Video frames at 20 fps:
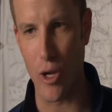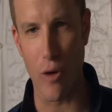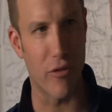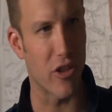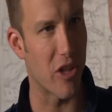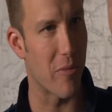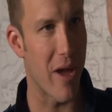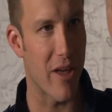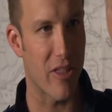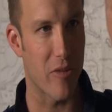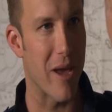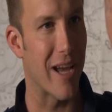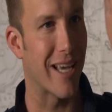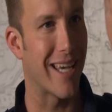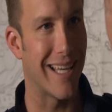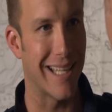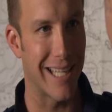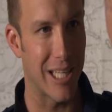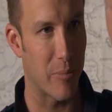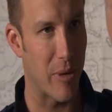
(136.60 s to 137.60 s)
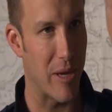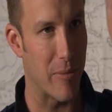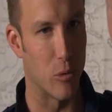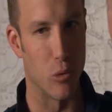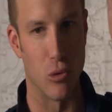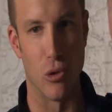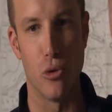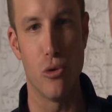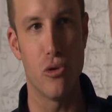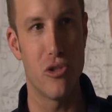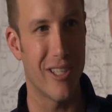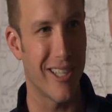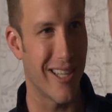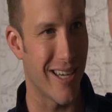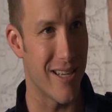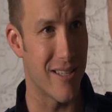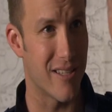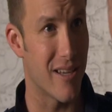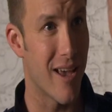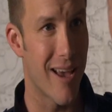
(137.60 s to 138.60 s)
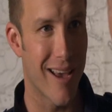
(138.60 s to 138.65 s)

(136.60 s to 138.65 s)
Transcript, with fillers: off at the mouth about killing people, losing his